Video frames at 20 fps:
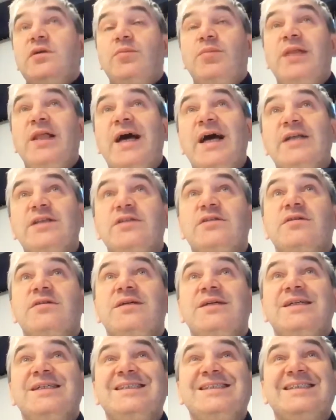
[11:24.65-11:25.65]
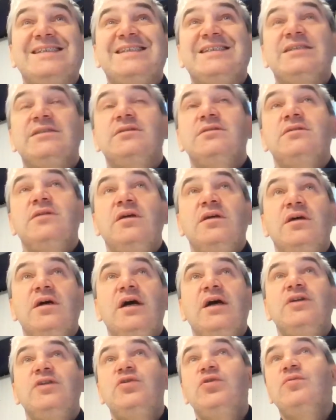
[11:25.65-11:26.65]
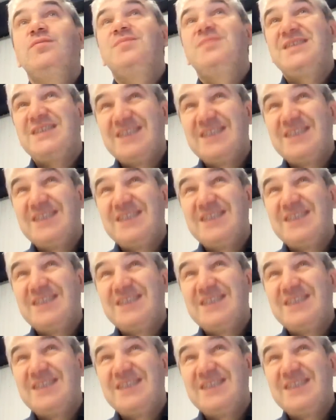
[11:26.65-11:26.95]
plans to